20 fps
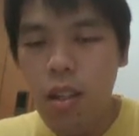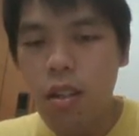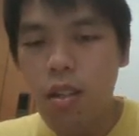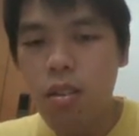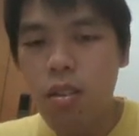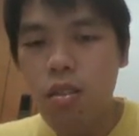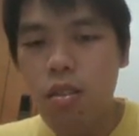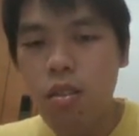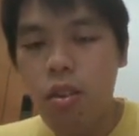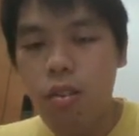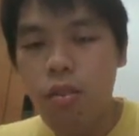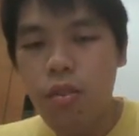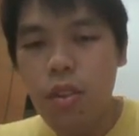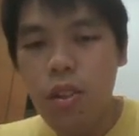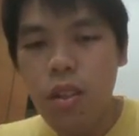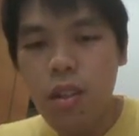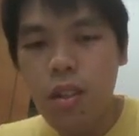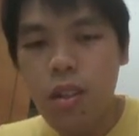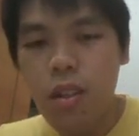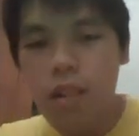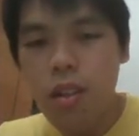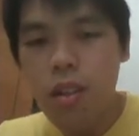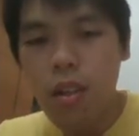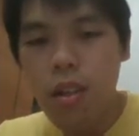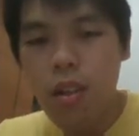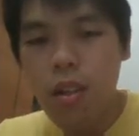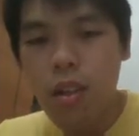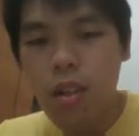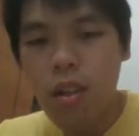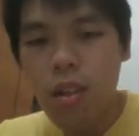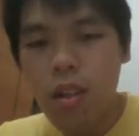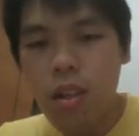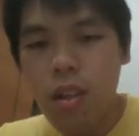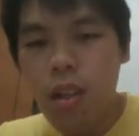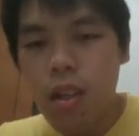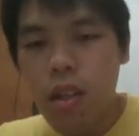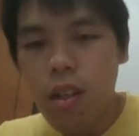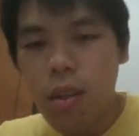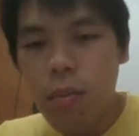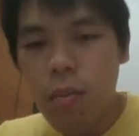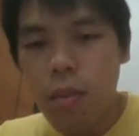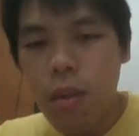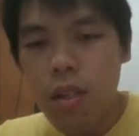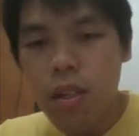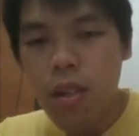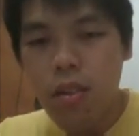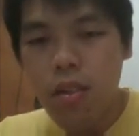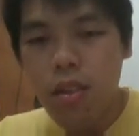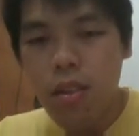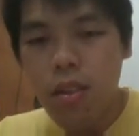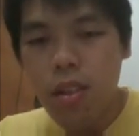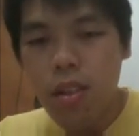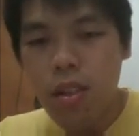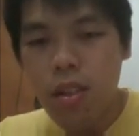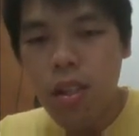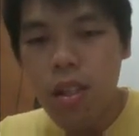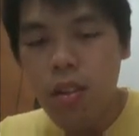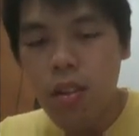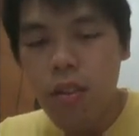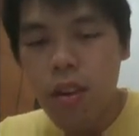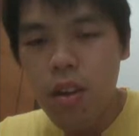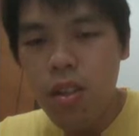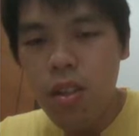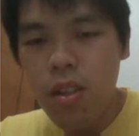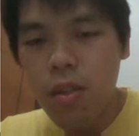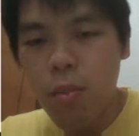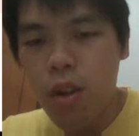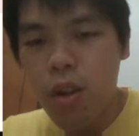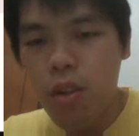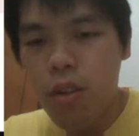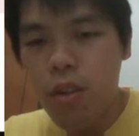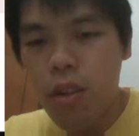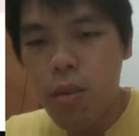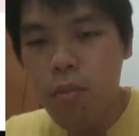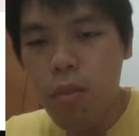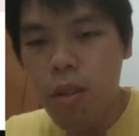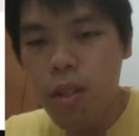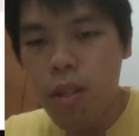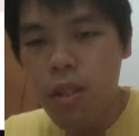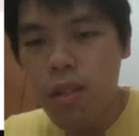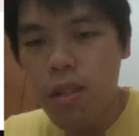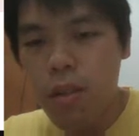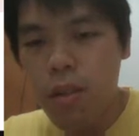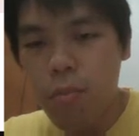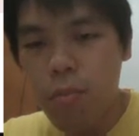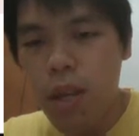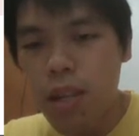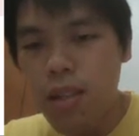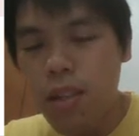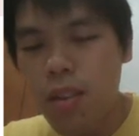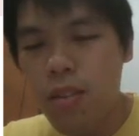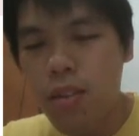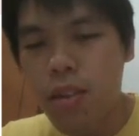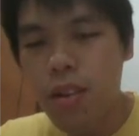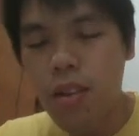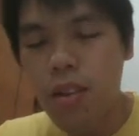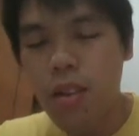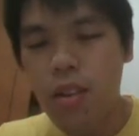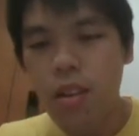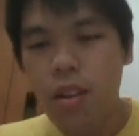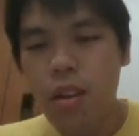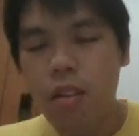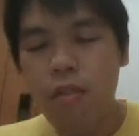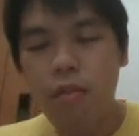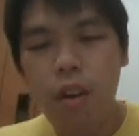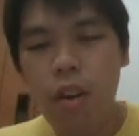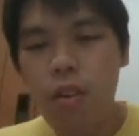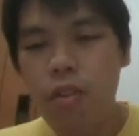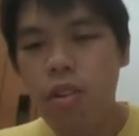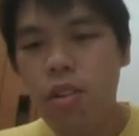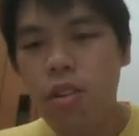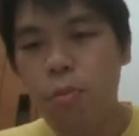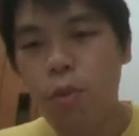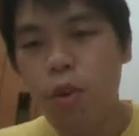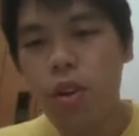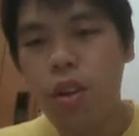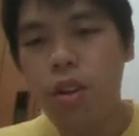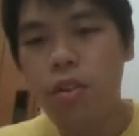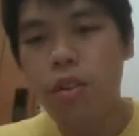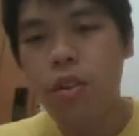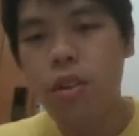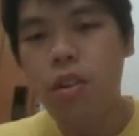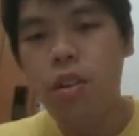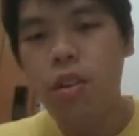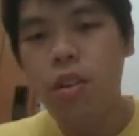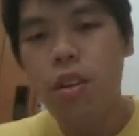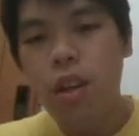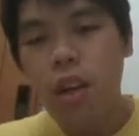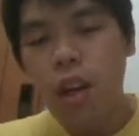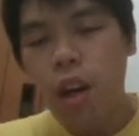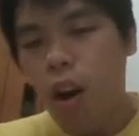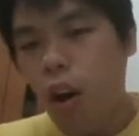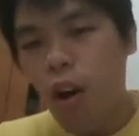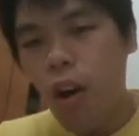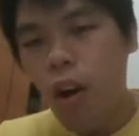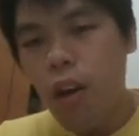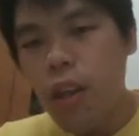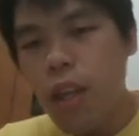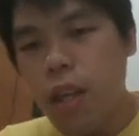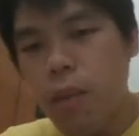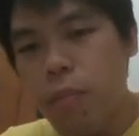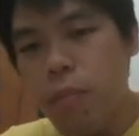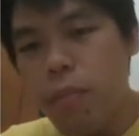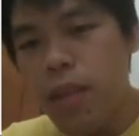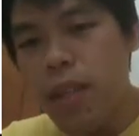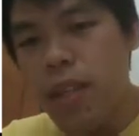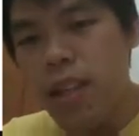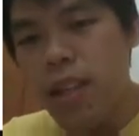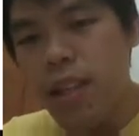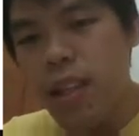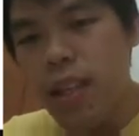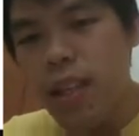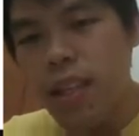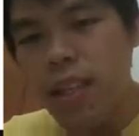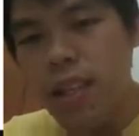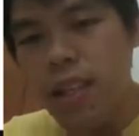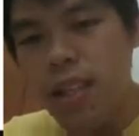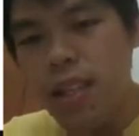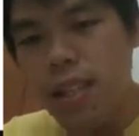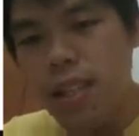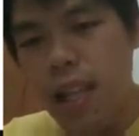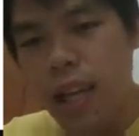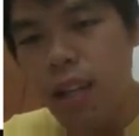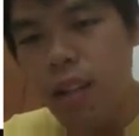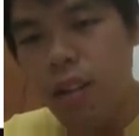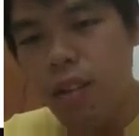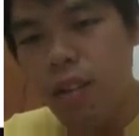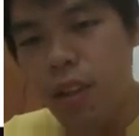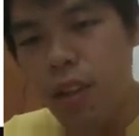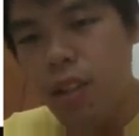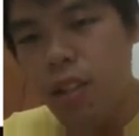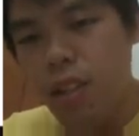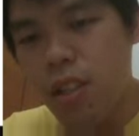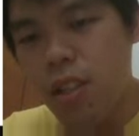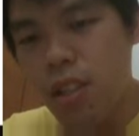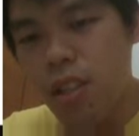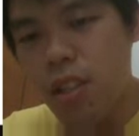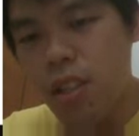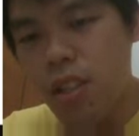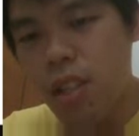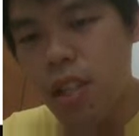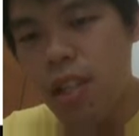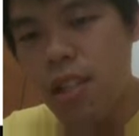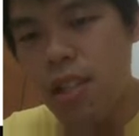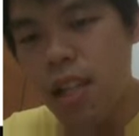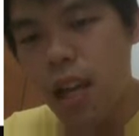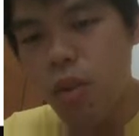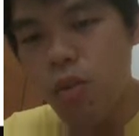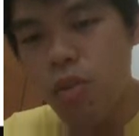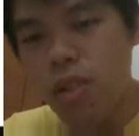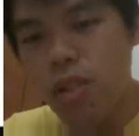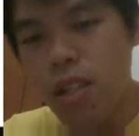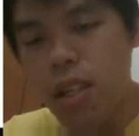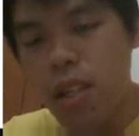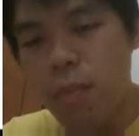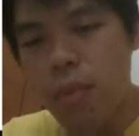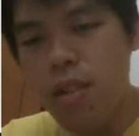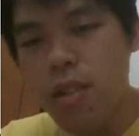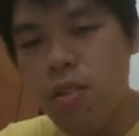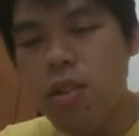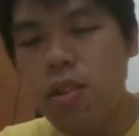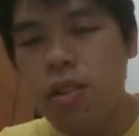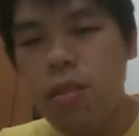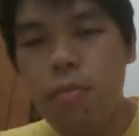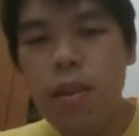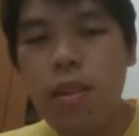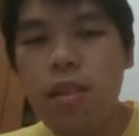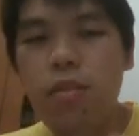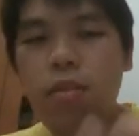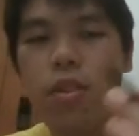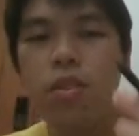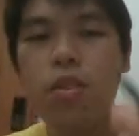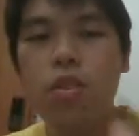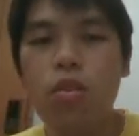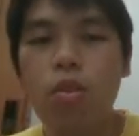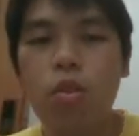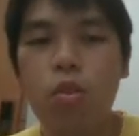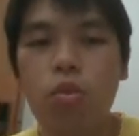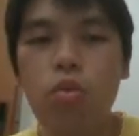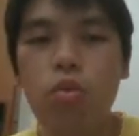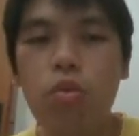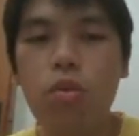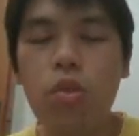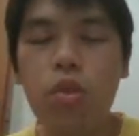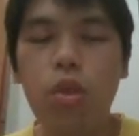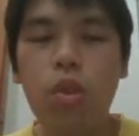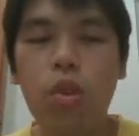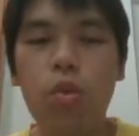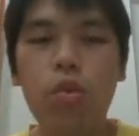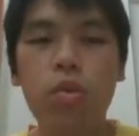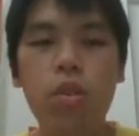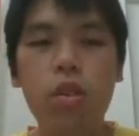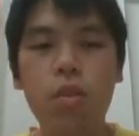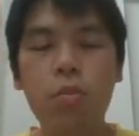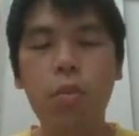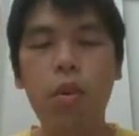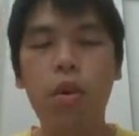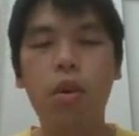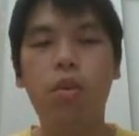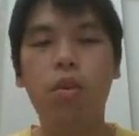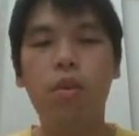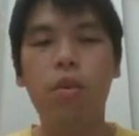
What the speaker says: Sorry. The base area is just here. Very small area. This is the base area. Very small area. Immediately, this line of action is outside the base area because the base area is so small.